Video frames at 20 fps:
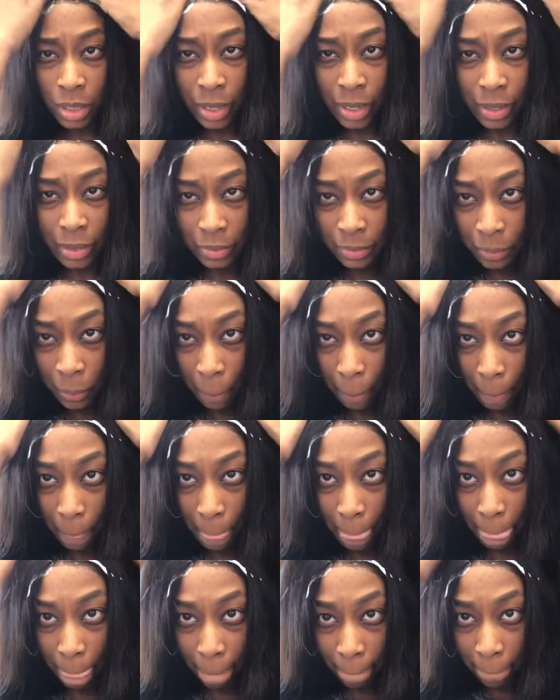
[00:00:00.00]
okay?
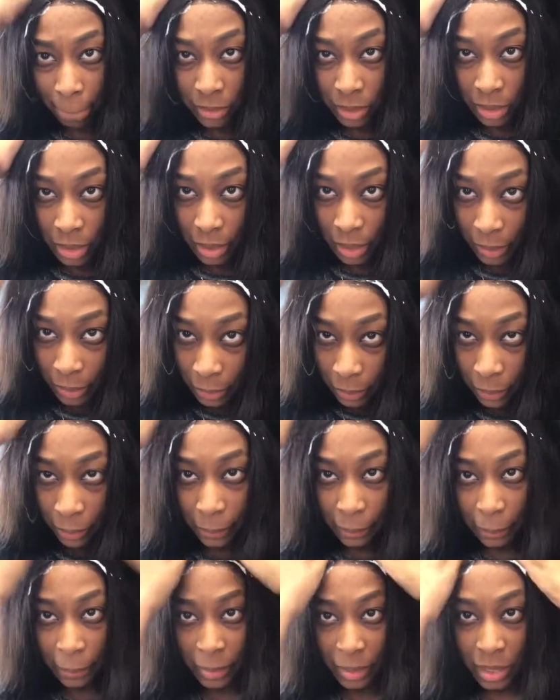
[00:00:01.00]
Don't
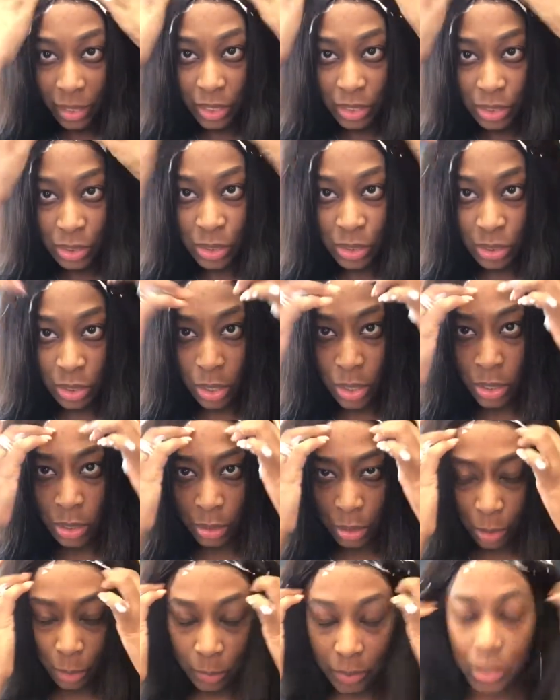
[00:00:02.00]
be
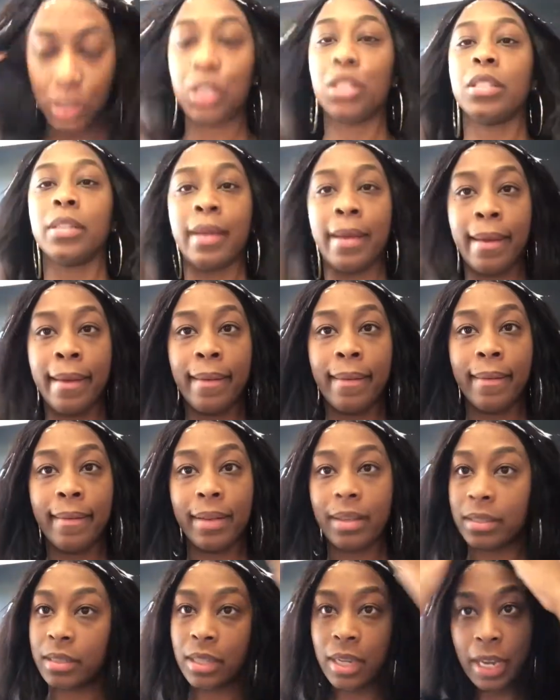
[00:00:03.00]
scared. Don't be shy,
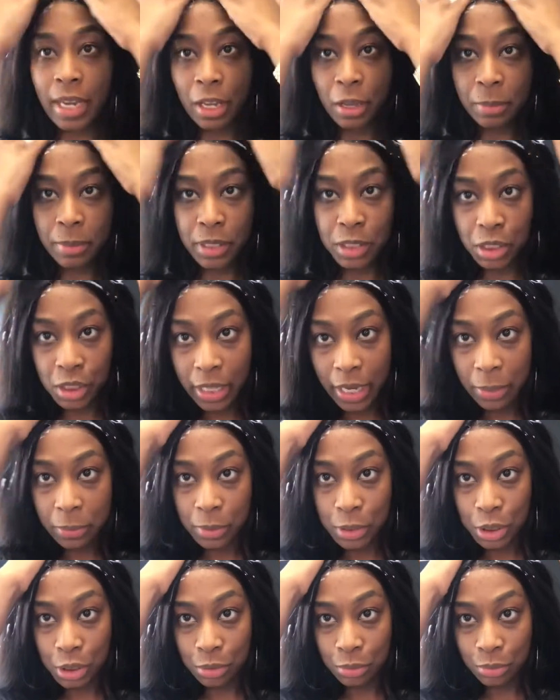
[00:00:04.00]
because it ain't gonna be shy
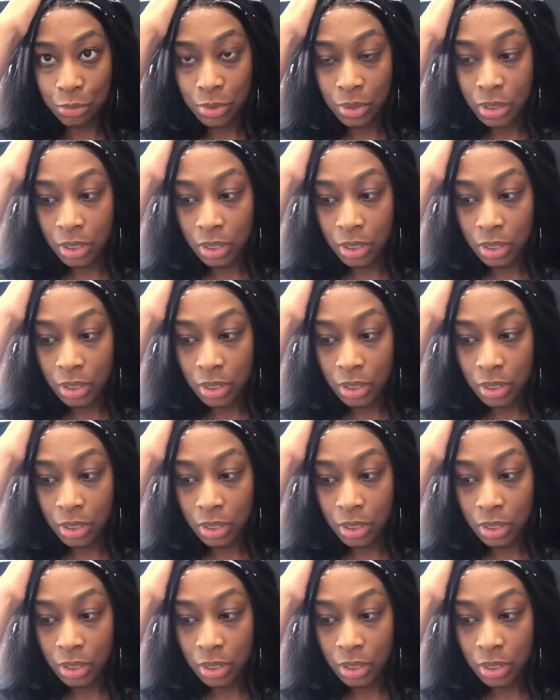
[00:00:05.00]
with you,